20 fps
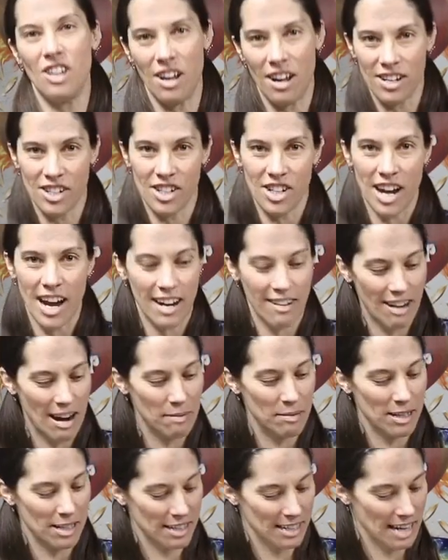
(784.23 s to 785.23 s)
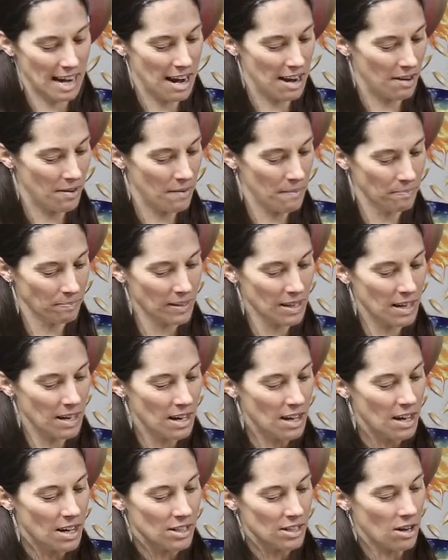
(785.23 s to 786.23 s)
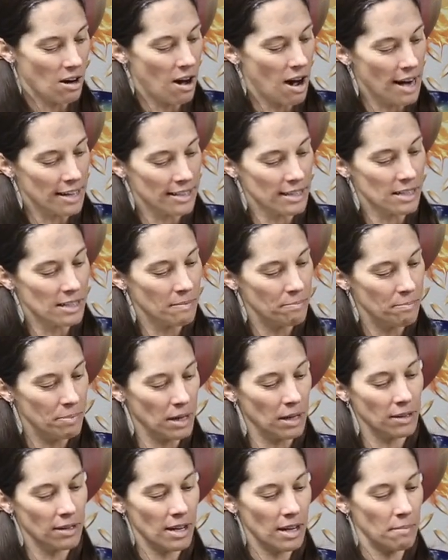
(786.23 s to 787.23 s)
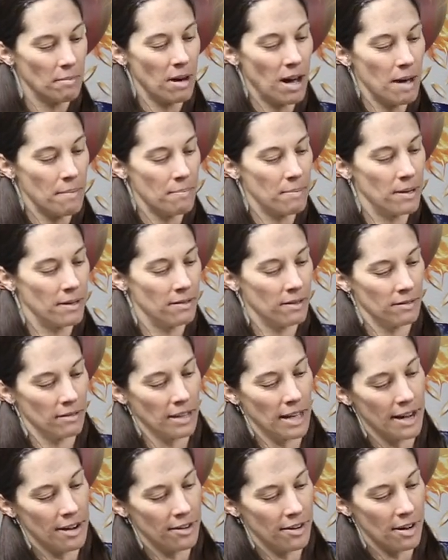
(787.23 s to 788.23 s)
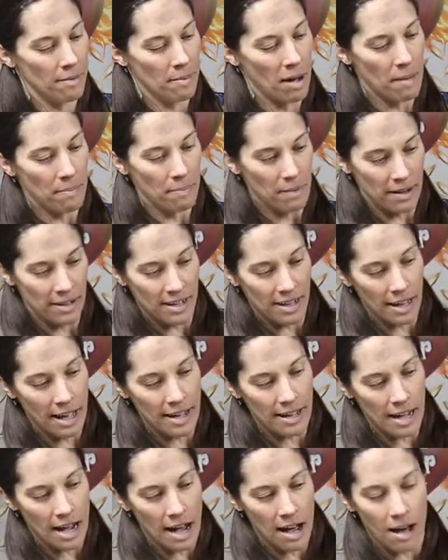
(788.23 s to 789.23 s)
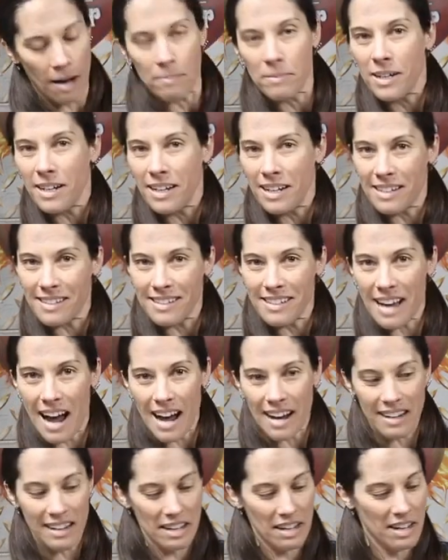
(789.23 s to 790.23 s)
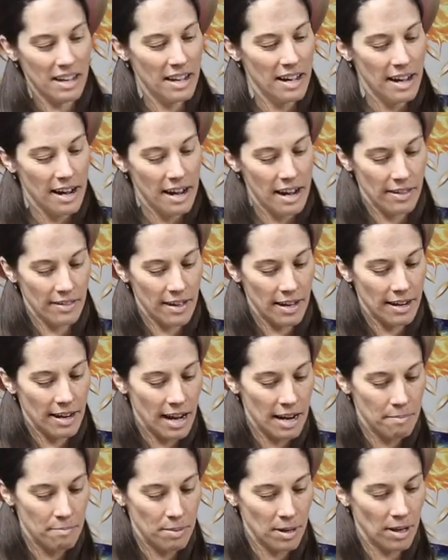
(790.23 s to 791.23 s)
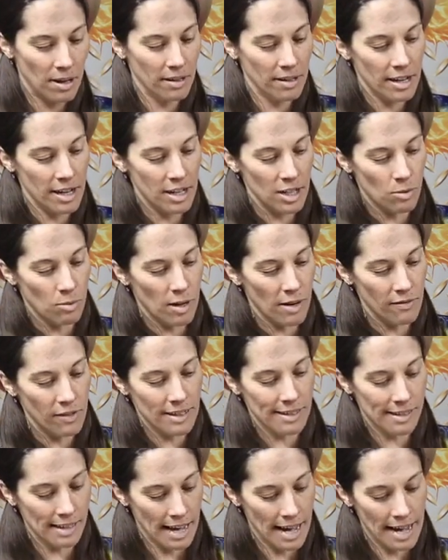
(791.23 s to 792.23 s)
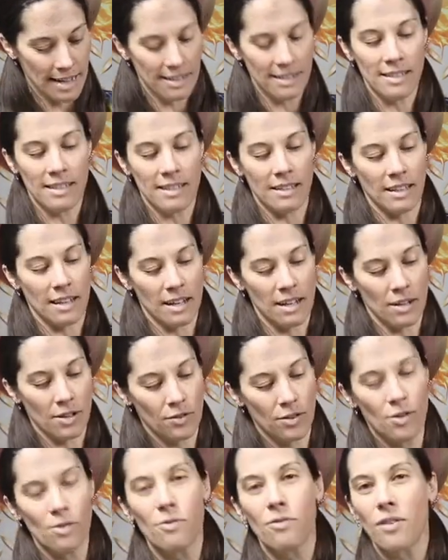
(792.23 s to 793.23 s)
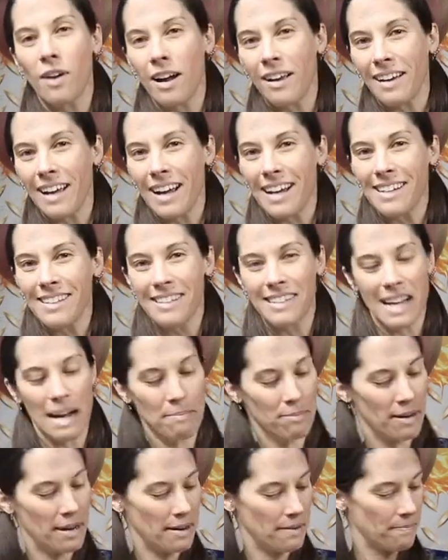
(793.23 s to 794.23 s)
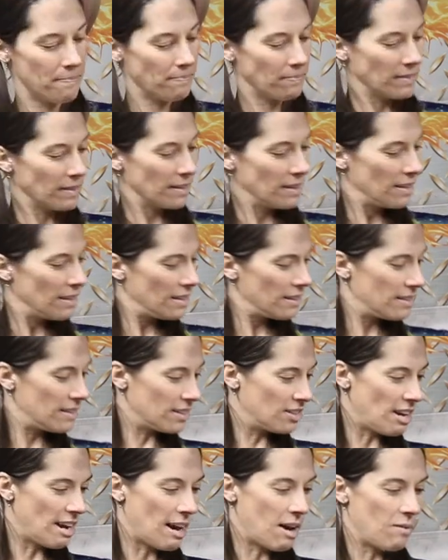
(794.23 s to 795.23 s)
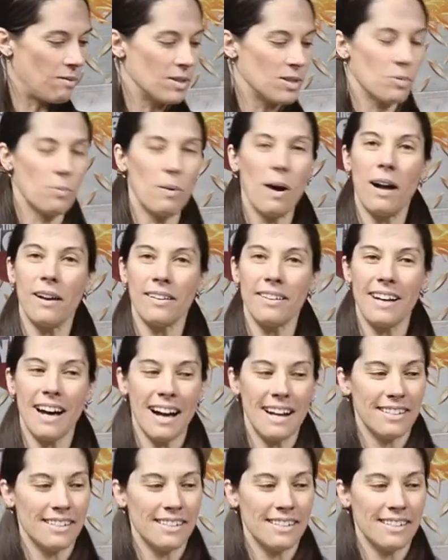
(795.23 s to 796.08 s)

jackrabbit style. So I just built him up and layered him up until I got up to his neck. And then I built each one of his legs, like his two front legs, separate. The tail was welded on